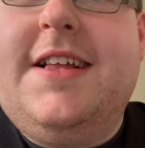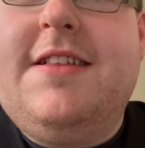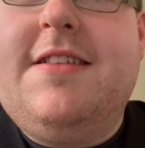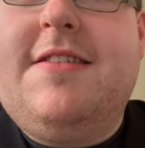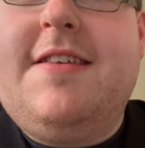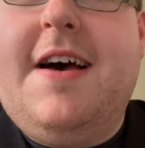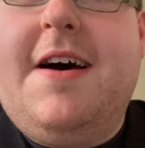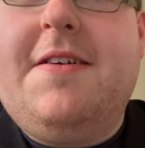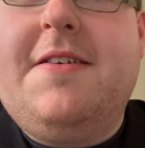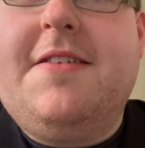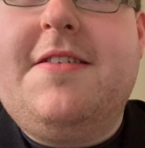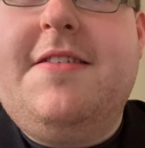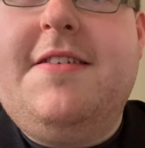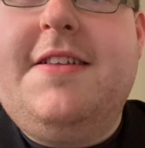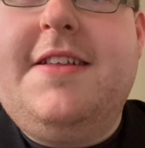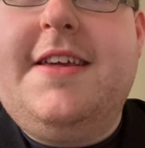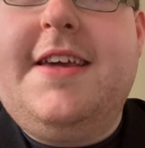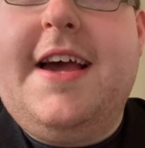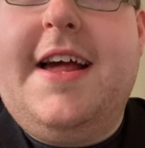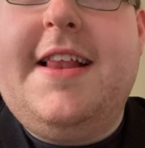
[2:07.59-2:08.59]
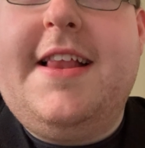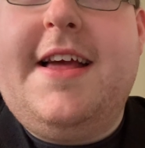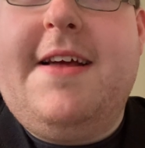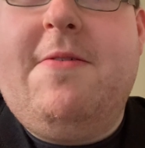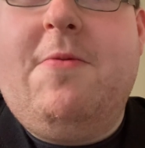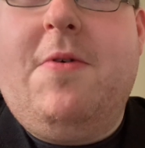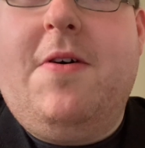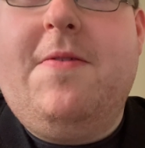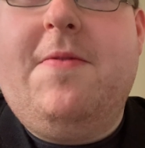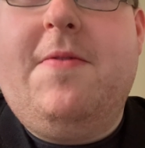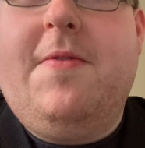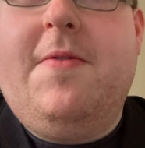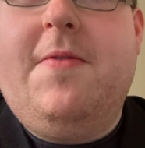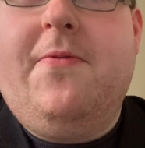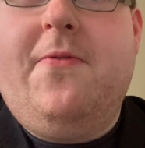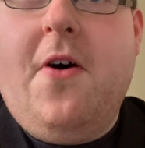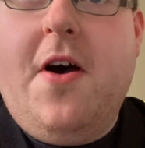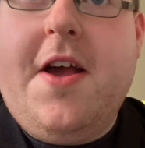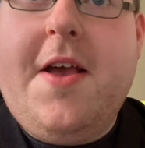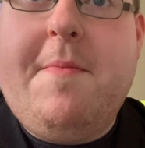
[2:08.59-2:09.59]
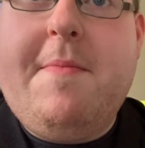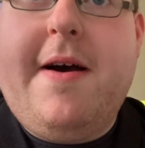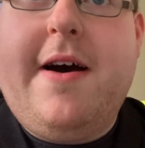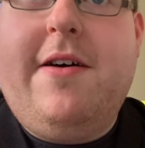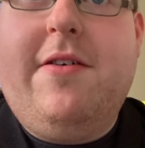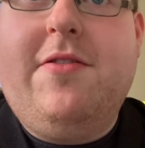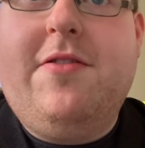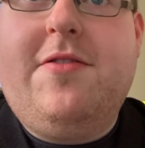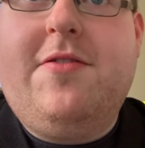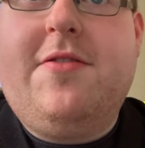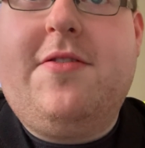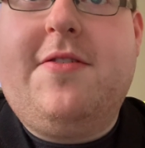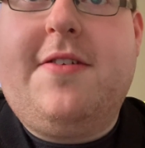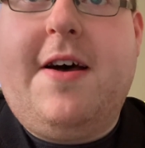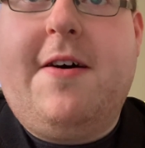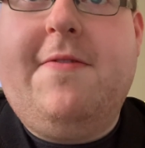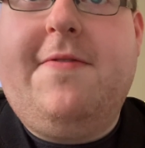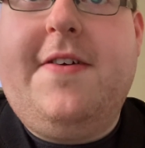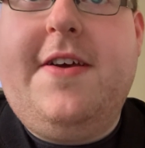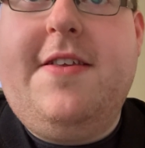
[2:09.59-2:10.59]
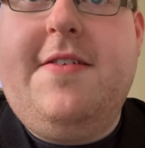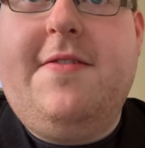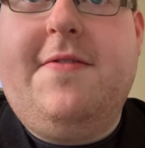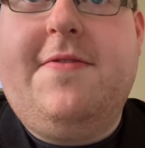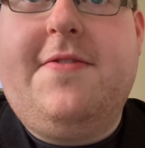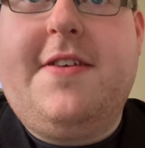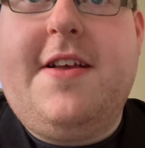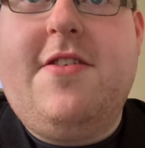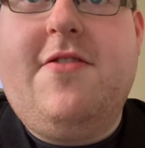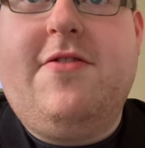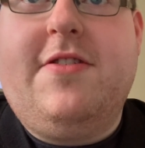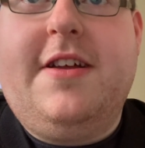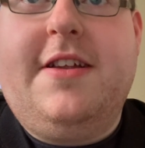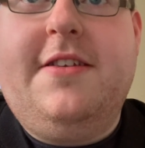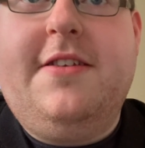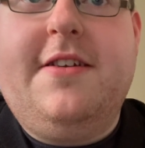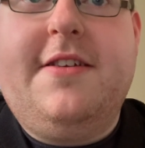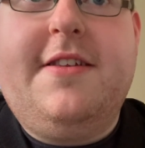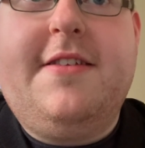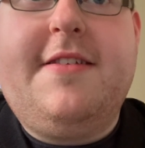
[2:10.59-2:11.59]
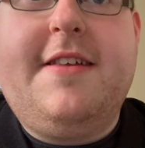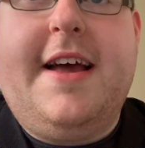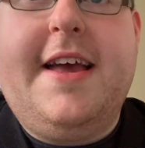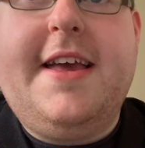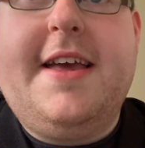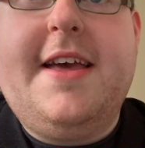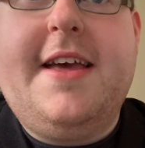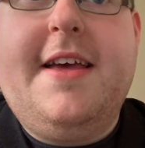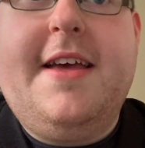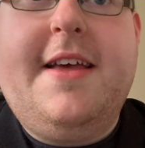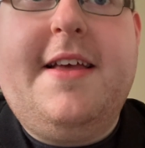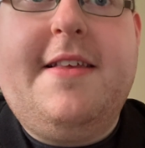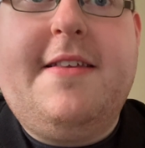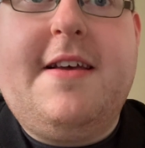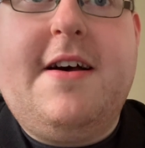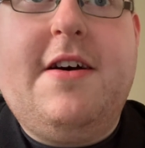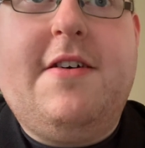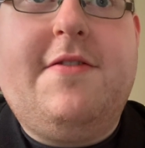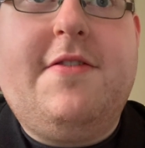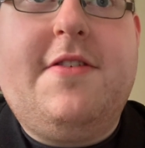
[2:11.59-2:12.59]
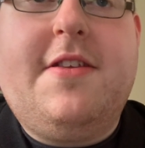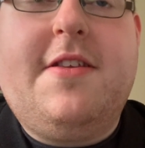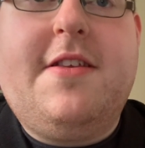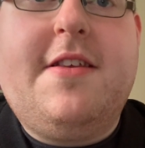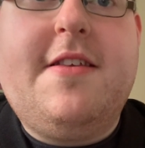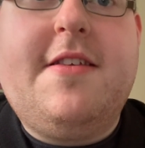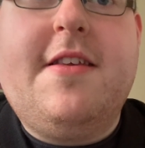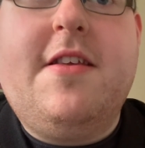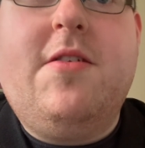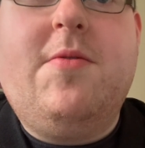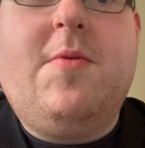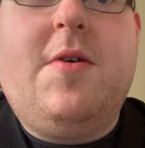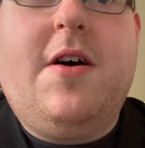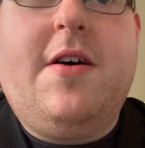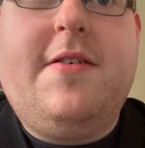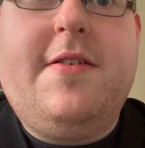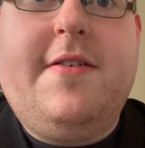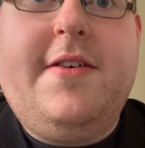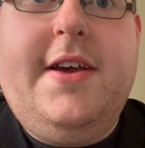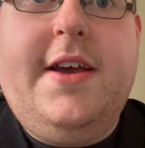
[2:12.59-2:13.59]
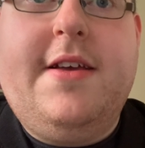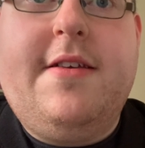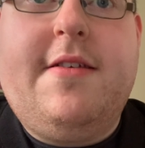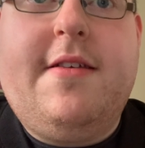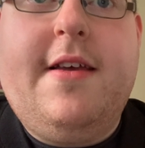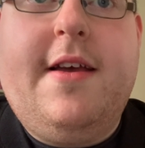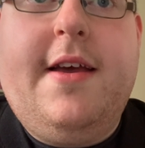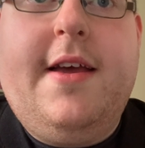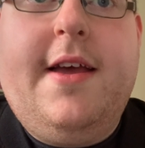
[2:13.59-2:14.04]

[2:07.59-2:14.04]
town is in Kent, 30 miles southeast of central London. It's like, so this is what it is.